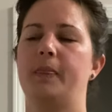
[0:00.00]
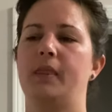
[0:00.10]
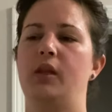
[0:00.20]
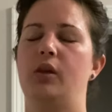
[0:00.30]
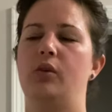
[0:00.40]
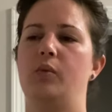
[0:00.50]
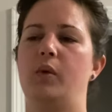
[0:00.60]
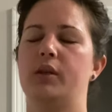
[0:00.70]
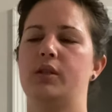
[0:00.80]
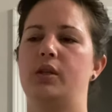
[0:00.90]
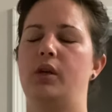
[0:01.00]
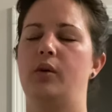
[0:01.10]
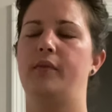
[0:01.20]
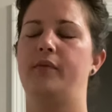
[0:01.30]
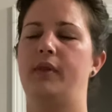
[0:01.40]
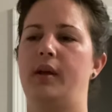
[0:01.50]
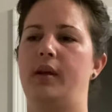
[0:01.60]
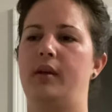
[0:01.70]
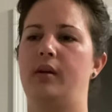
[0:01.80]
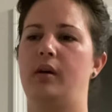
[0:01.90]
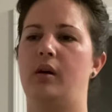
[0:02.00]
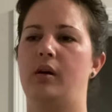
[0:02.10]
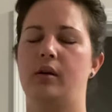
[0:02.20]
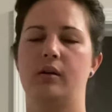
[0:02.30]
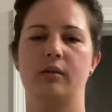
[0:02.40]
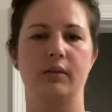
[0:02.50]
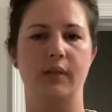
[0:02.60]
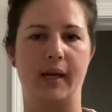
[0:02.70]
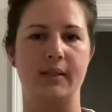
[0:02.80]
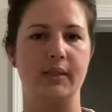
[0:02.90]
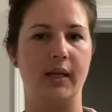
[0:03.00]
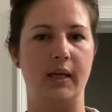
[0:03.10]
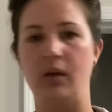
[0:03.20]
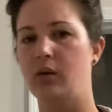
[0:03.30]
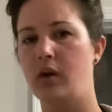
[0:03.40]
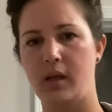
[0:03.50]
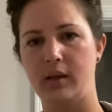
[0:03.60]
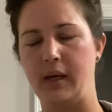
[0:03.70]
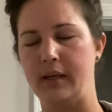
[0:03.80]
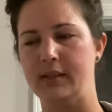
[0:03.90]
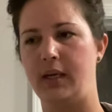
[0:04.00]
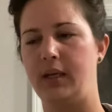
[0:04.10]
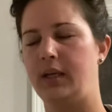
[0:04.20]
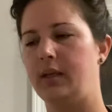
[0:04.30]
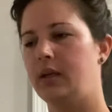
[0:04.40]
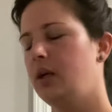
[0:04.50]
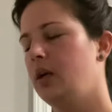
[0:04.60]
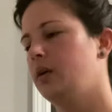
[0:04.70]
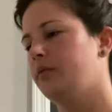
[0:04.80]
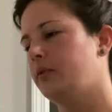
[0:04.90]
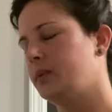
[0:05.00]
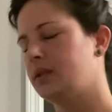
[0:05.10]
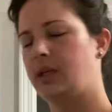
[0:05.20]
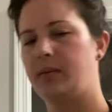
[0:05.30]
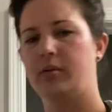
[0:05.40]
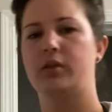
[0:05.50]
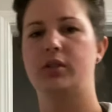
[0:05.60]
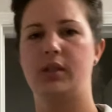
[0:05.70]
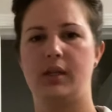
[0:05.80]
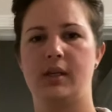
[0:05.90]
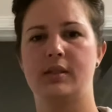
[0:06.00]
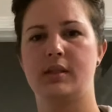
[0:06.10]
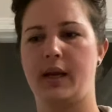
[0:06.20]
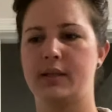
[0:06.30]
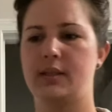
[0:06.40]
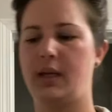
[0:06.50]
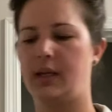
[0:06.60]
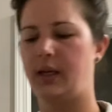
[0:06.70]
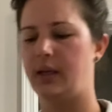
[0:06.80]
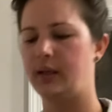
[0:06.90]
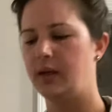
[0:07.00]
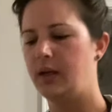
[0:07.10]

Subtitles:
You want to know if they are lactating or not lactating. For Miss Stabler, she is lactating.